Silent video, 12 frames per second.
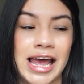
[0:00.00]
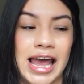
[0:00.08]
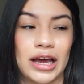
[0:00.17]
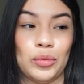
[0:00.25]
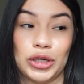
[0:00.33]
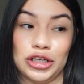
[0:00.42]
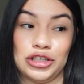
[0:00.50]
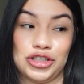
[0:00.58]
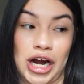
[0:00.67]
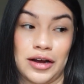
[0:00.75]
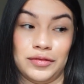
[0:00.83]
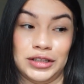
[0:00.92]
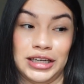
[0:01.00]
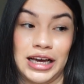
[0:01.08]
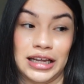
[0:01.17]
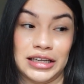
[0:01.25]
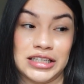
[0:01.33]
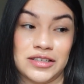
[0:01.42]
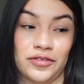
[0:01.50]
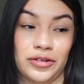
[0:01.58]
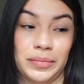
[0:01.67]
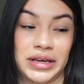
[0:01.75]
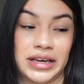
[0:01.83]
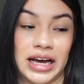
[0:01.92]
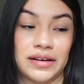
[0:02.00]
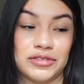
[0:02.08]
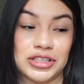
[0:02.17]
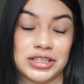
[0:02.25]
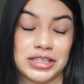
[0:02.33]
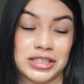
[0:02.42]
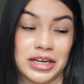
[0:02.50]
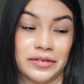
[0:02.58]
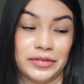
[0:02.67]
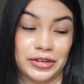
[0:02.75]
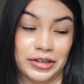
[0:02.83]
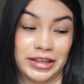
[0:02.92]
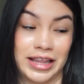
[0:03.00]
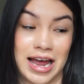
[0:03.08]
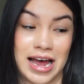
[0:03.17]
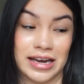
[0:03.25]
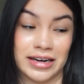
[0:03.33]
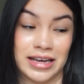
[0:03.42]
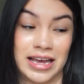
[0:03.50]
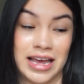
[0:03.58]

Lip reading: And when you're traveling, at least for me, I've just discovered that